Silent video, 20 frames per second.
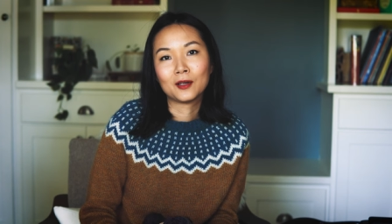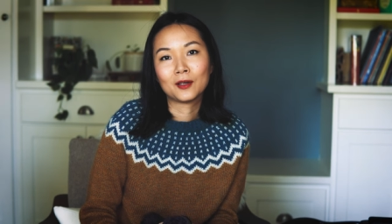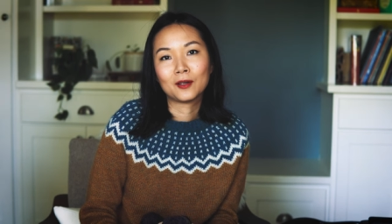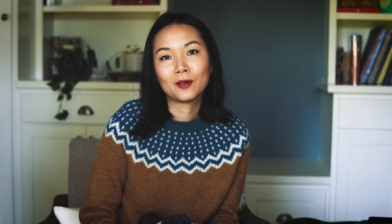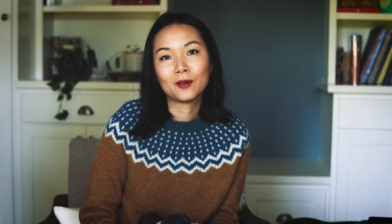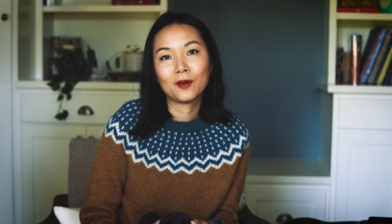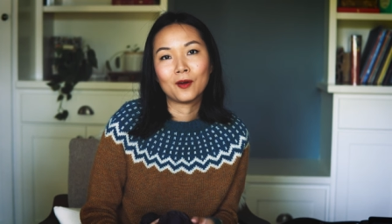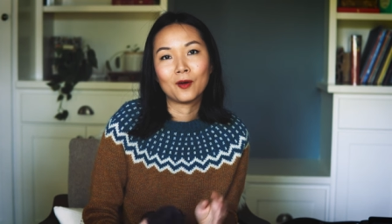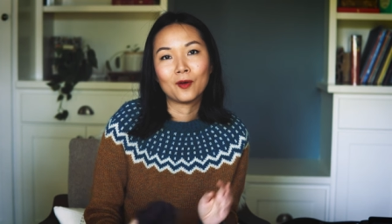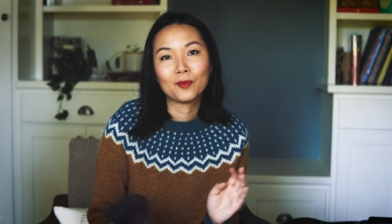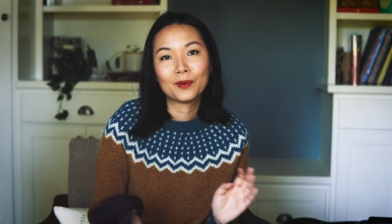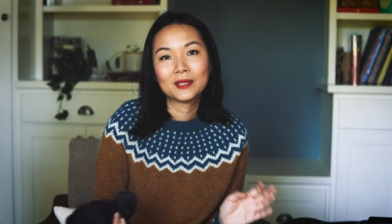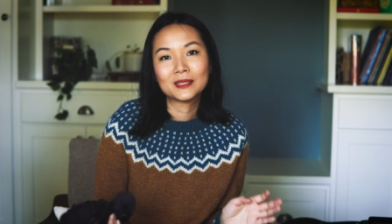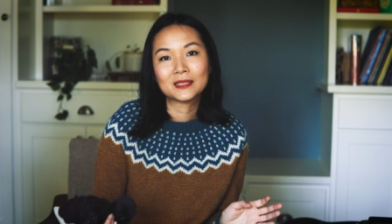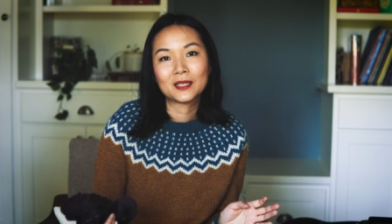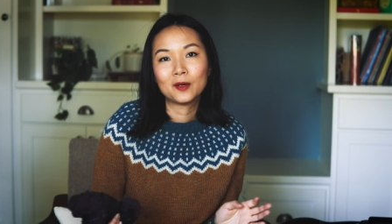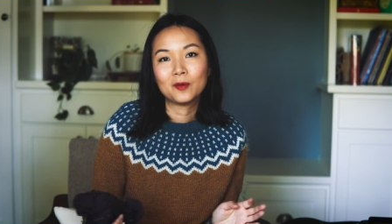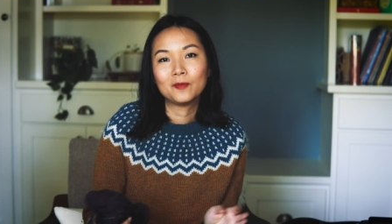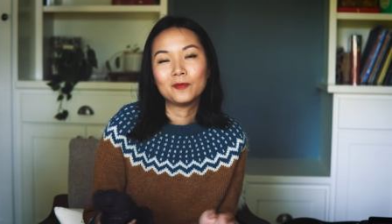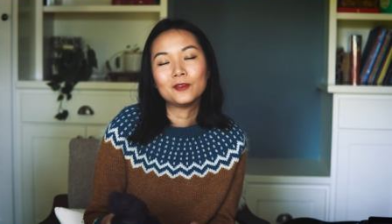are
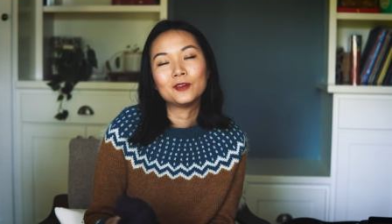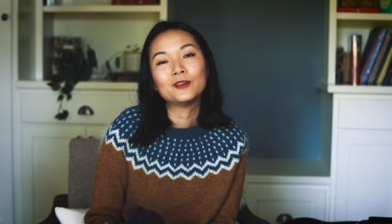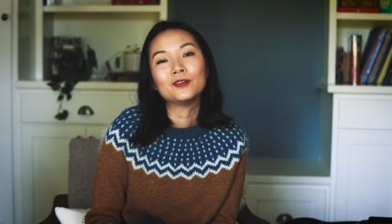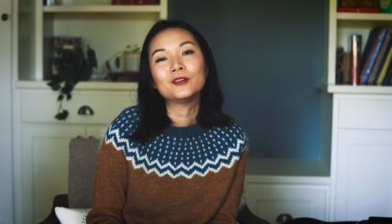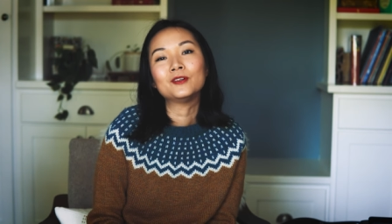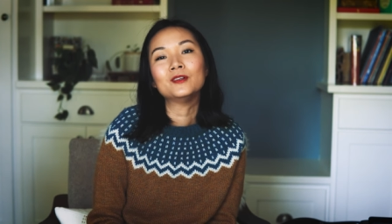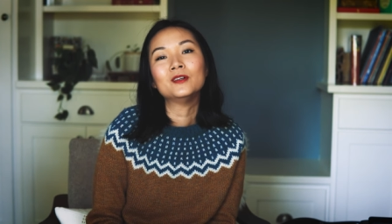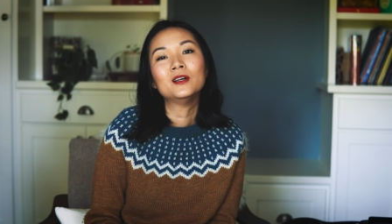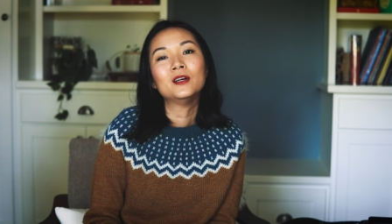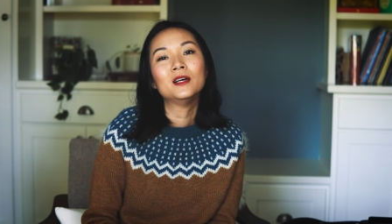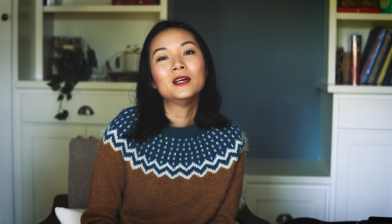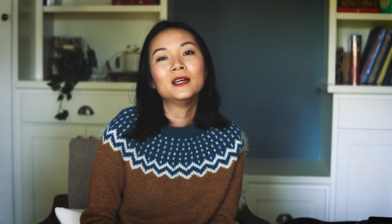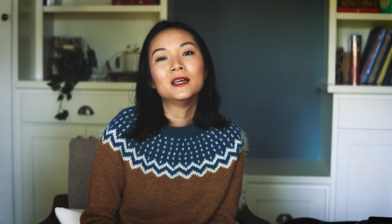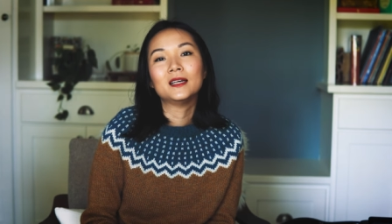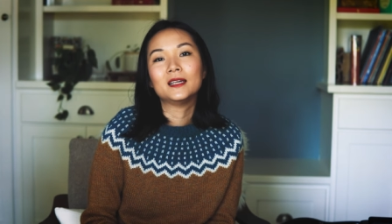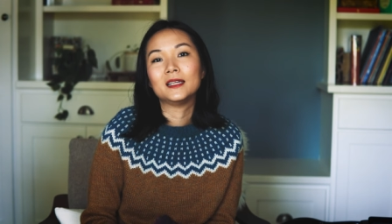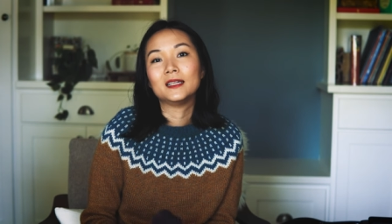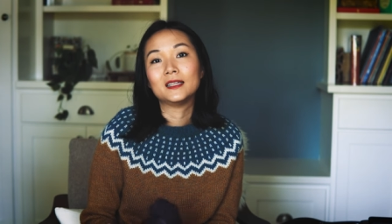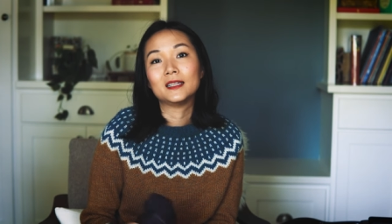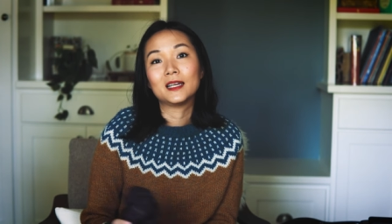always helpful
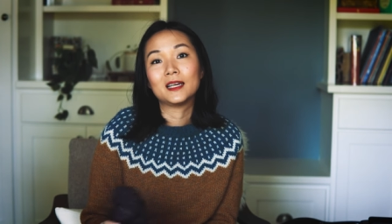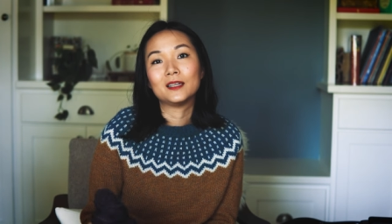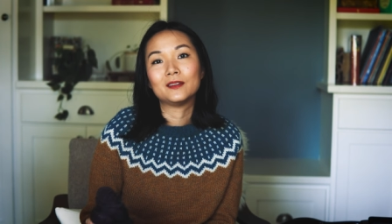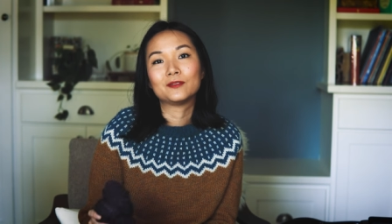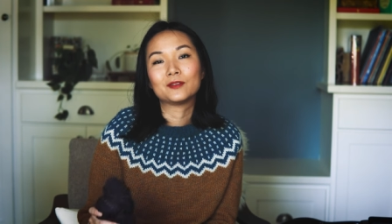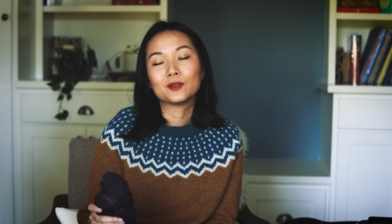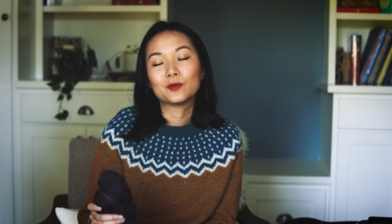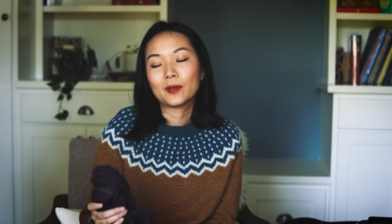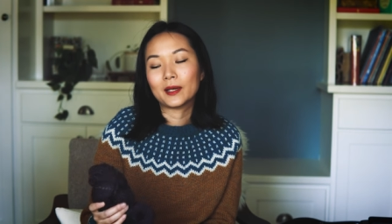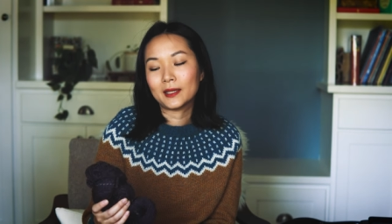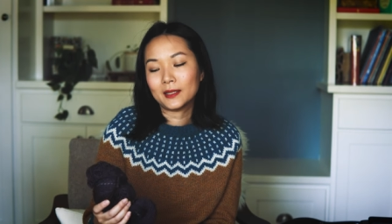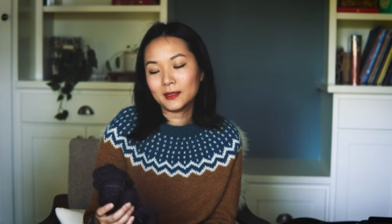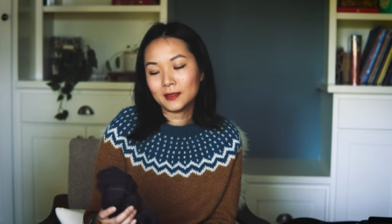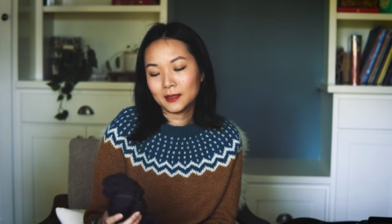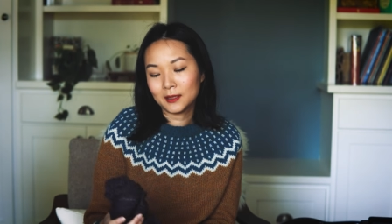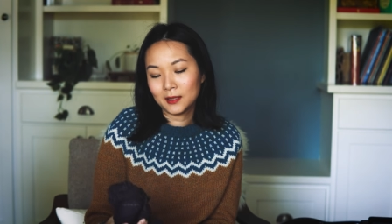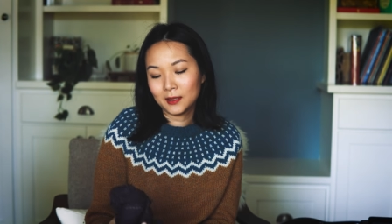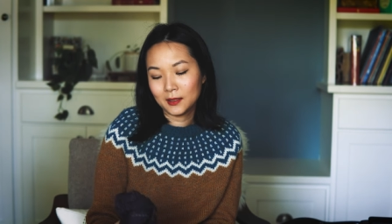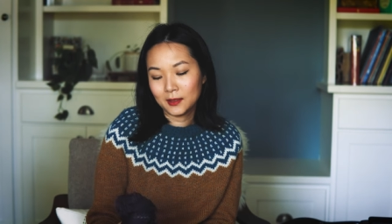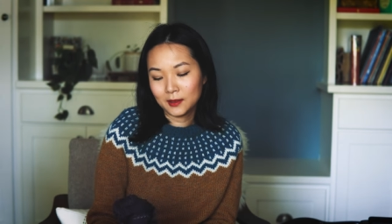in every
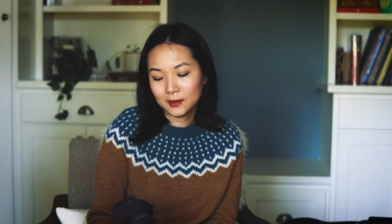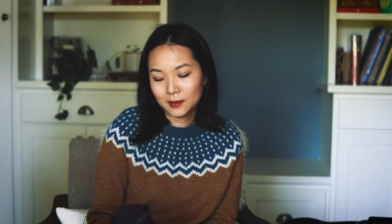weight.